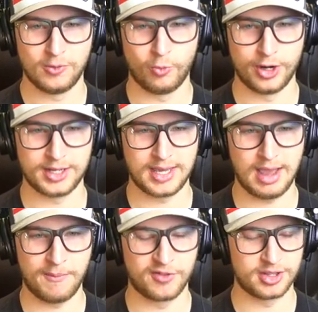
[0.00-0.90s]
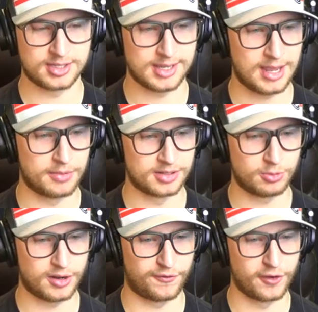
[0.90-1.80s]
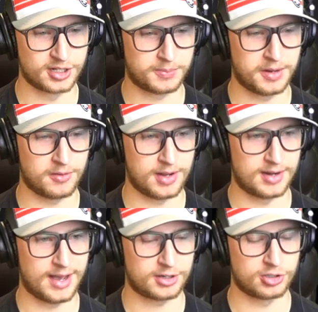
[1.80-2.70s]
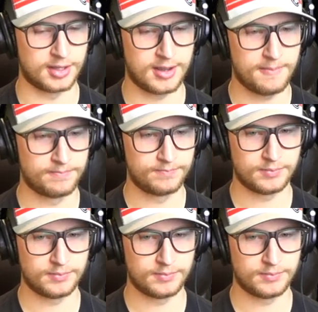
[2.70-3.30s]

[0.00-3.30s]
What a game for the Sabres. What a first period, actually.